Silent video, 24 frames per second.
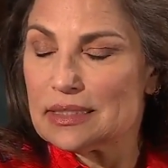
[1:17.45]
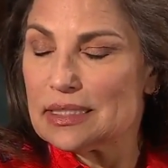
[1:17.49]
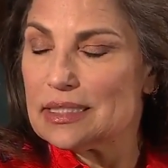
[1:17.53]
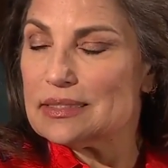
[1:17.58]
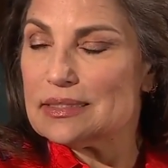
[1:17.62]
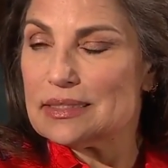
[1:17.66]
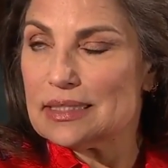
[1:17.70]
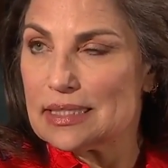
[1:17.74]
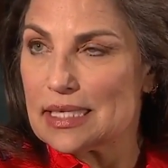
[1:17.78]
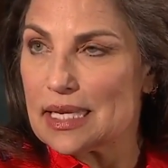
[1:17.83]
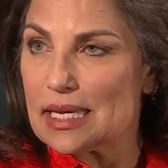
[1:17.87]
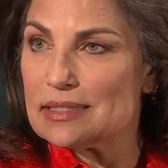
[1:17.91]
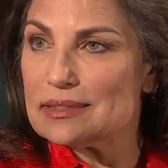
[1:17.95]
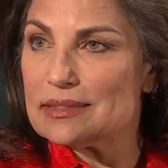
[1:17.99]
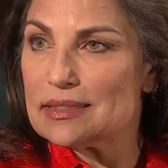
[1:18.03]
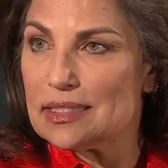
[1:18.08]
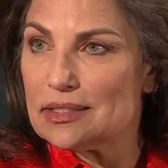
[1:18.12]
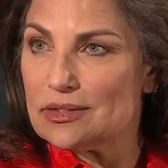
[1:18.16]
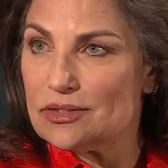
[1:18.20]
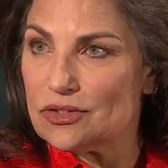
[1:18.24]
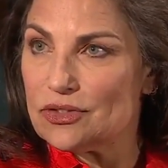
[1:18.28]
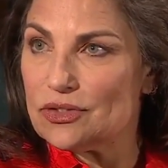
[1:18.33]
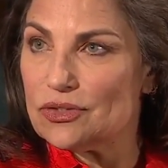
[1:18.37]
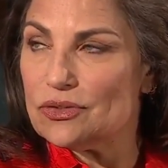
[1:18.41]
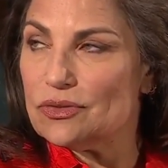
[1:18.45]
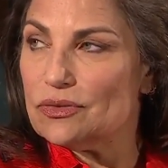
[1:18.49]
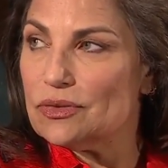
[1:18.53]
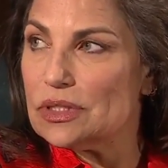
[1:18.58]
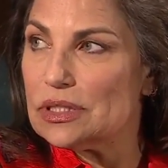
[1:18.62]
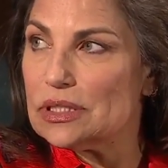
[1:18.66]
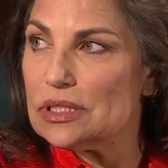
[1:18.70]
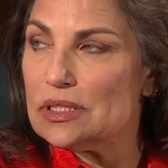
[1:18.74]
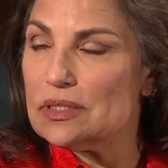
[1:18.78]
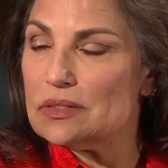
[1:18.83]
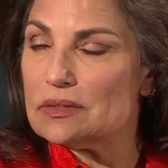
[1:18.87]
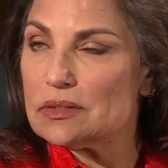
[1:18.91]
And I said, Yes, I do.
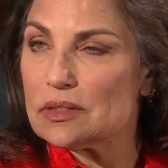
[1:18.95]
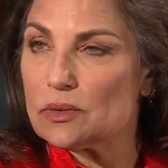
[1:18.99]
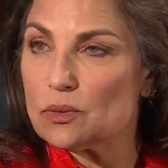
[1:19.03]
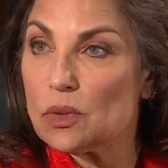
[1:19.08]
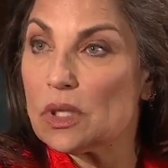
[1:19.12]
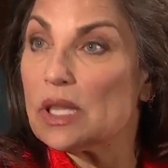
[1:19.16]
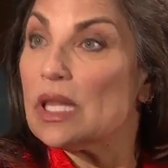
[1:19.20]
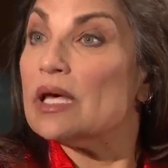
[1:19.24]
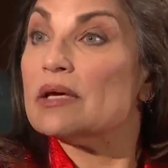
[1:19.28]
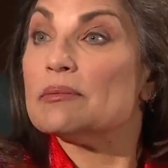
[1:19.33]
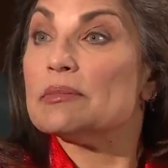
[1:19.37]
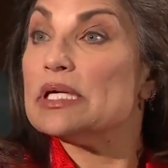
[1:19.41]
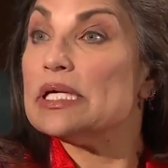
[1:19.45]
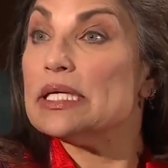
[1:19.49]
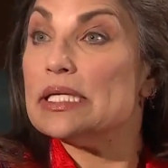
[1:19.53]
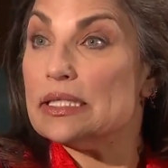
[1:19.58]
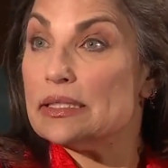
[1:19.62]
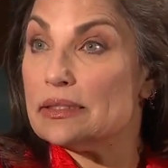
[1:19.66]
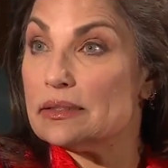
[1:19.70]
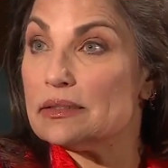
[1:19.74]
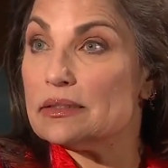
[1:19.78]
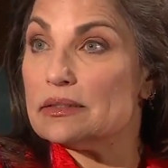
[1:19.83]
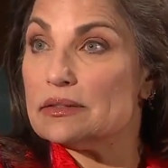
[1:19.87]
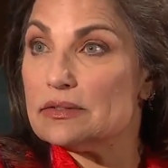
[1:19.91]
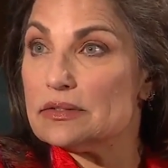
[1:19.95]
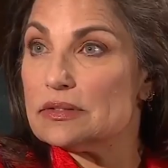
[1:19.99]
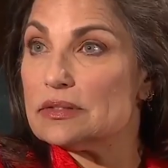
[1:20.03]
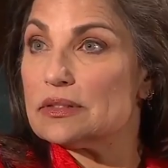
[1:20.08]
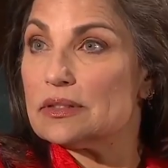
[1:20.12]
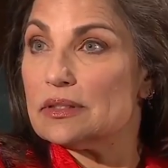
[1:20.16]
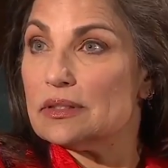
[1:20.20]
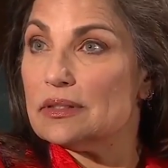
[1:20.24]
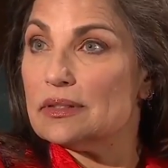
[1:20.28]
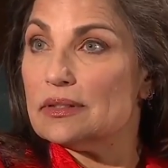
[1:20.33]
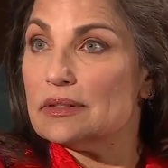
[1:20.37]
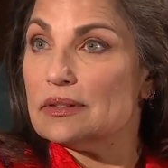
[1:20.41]
And he said, Well, I'm a
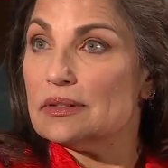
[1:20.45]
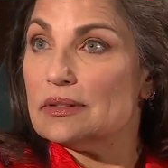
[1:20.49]
hedonist.